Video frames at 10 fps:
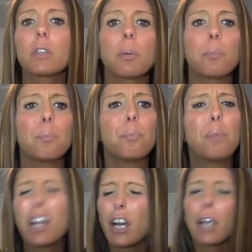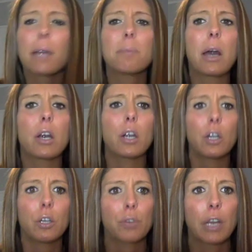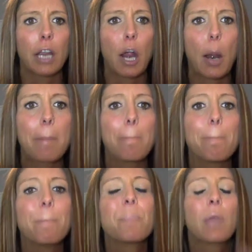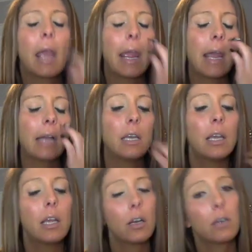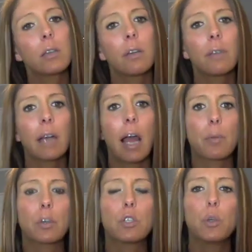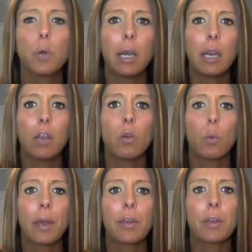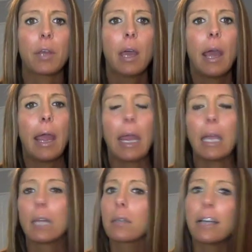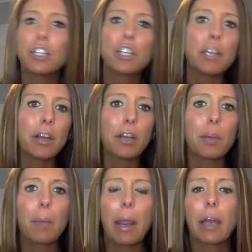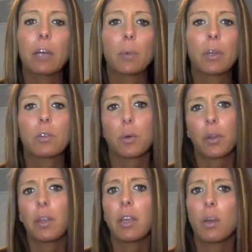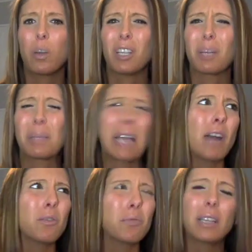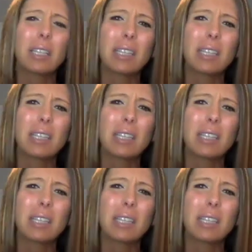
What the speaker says: a bigger and better career. And he hears of an opportunity with a legendary band with Dorothea Williams. I don't think that